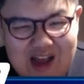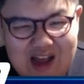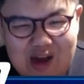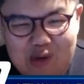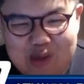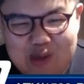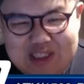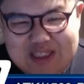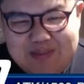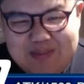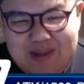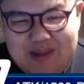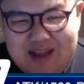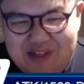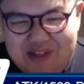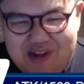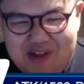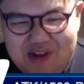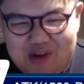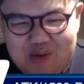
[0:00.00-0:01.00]
We're just
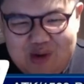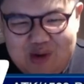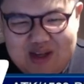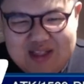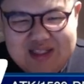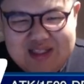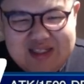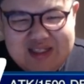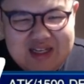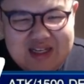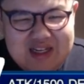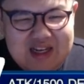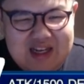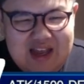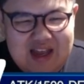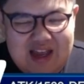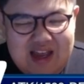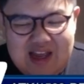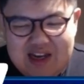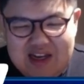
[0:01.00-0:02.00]
playing the good ones.
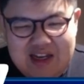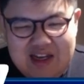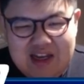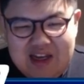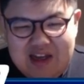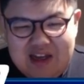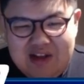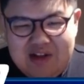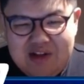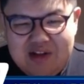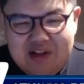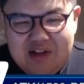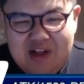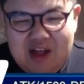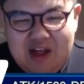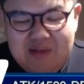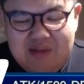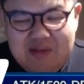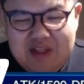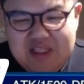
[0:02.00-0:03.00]
And
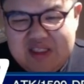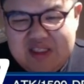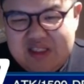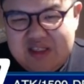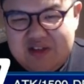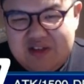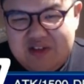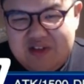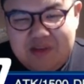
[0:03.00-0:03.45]
yeah, this,